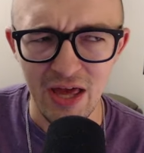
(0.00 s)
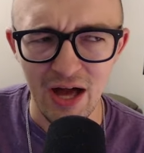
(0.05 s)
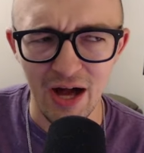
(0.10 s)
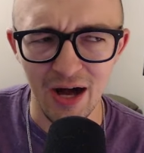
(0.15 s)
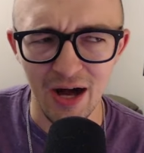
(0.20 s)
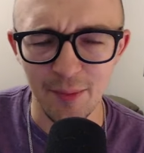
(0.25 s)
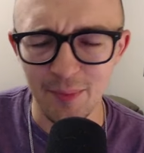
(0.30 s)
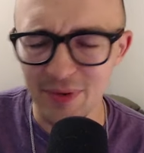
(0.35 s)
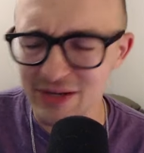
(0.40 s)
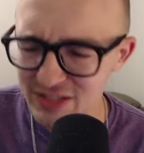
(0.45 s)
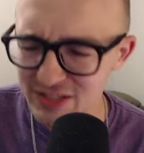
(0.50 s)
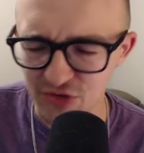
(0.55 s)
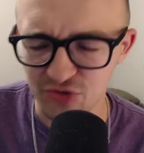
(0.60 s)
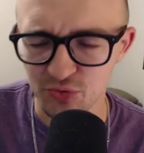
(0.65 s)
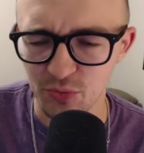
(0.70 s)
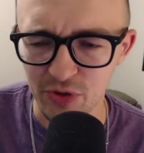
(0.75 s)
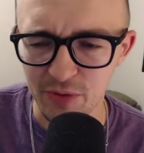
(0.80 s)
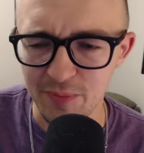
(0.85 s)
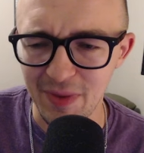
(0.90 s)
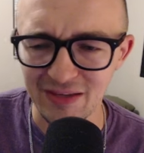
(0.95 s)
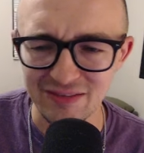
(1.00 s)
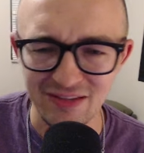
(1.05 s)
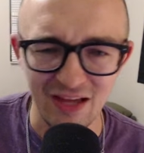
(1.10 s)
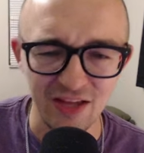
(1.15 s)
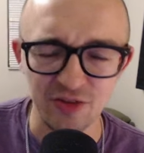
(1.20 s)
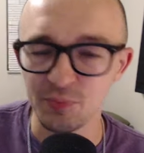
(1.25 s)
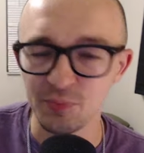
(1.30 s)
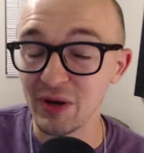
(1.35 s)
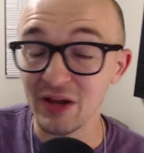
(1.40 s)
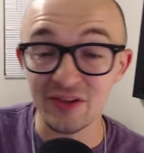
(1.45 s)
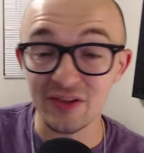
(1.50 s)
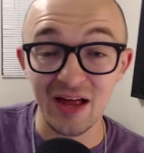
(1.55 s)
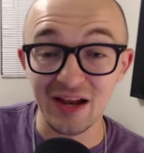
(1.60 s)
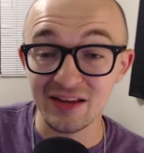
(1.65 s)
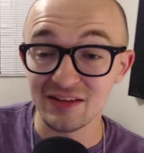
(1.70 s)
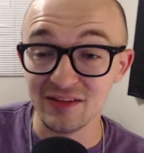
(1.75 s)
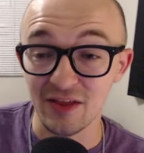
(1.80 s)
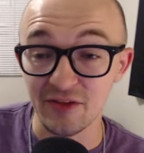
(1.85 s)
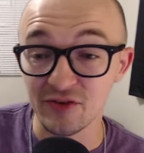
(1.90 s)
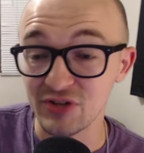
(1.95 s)
Um, it doesn't really make sense. But a lot
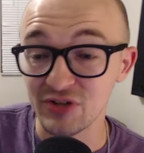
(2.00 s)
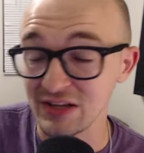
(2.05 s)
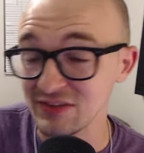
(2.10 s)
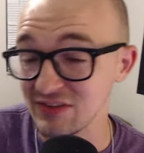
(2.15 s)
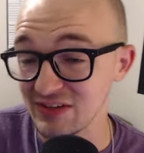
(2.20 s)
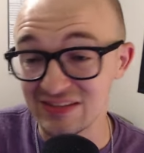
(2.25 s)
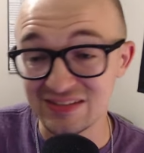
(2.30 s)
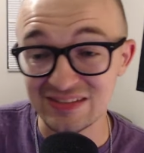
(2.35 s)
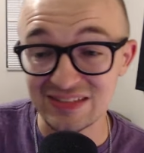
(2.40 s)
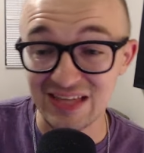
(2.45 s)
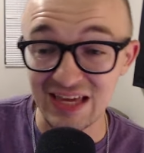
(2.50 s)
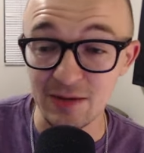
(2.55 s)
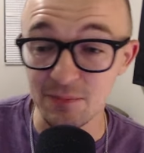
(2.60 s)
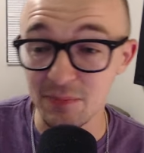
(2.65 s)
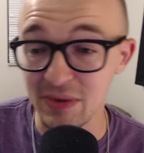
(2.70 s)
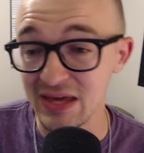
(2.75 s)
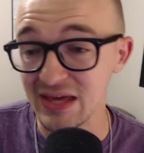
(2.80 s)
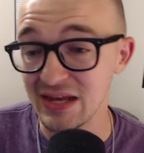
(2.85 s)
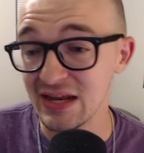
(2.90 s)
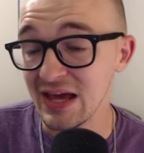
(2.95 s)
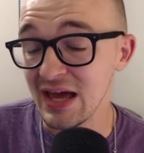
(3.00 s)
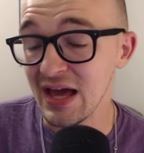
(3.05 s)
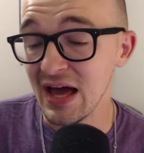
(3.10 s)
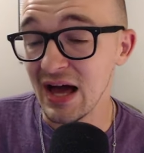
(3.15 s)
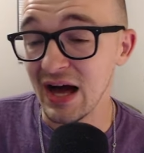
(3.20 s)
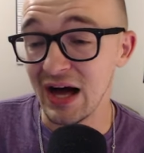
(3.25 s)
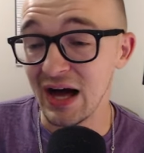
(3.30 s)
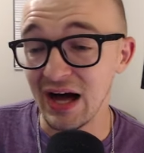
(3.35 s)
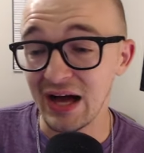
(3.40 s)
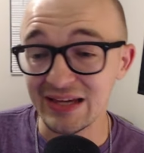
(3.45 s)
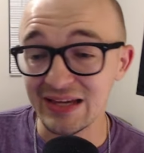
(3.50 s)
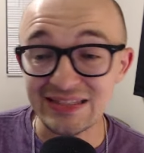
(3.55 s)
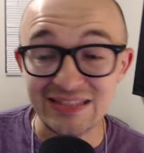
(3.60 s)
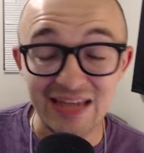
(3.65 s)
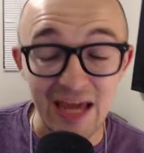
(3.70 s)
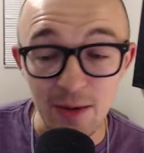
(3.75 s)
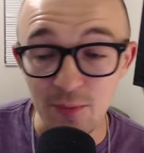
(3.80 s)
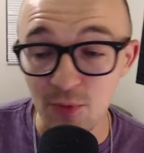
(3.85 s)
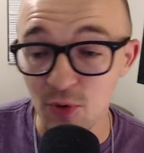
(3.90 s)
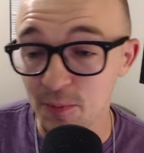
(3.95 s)
of these other sites like Skinbid uh, and
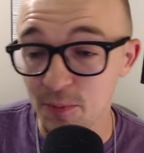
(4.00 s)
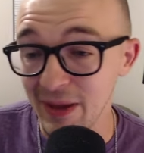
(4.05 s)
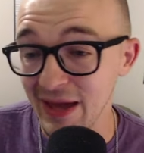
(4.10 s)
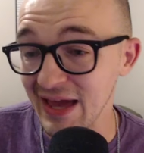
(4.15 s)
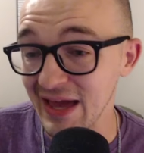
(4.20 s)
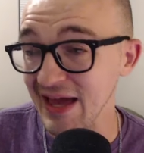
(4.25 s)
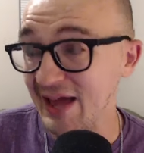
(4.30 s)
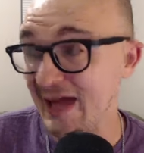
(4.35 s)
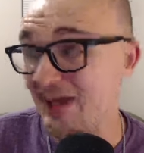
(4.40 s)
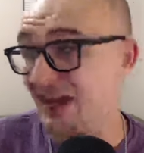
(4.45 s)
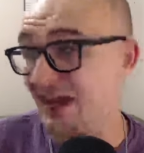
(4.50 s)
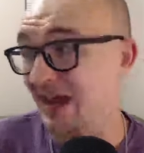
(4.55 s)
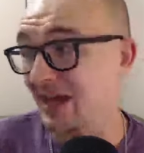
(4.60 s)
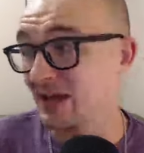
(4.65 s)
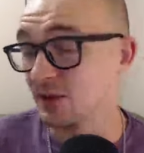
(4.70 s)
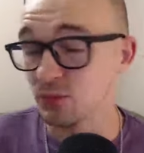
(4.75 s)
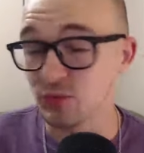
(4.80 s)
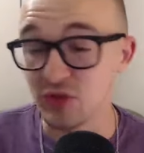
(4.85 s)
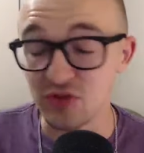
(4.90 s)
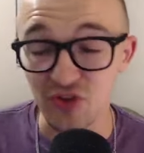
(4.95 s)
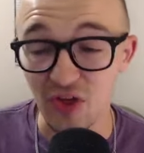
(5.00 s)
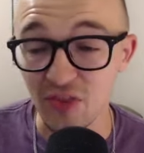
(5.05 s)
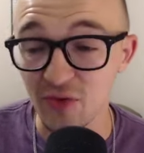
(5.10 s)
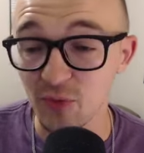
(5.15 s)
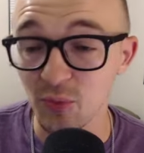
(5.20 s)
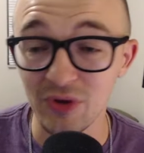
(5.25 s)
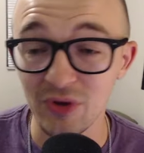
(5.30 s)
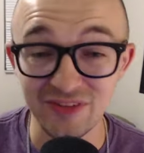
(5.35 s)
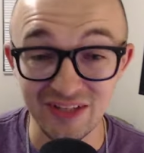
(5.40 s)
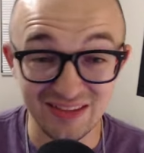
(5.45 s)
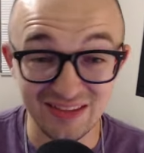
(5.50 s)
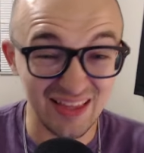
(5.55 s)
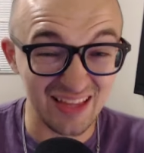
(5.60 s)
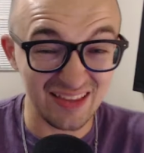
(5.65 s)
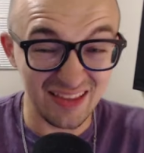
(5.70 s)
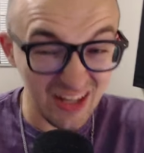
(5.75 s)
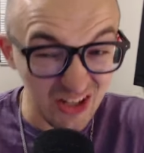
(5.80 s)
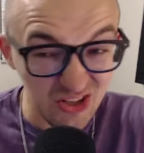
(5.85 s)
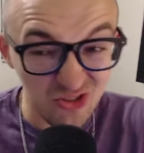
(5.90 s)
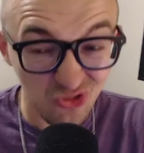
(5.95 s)
GamerPay and these other ones, like
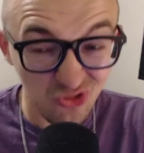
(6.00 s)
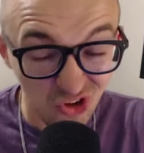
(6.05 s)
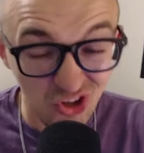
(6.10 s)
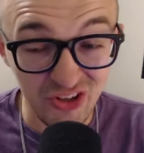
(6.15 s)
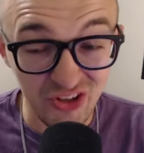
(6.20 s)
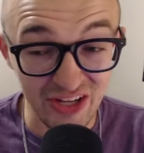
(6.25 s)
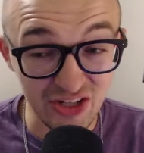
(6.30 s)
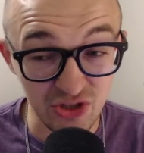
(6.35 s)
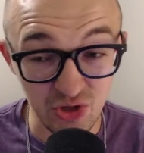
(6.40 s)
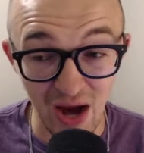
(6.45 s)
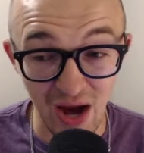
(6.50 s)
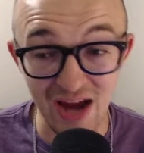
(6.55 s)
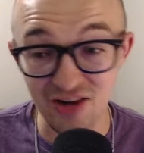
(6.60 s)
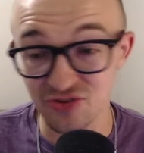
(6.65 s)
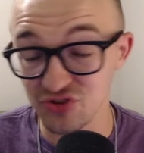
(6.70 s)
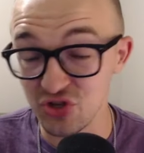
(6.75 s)
they just look like trash.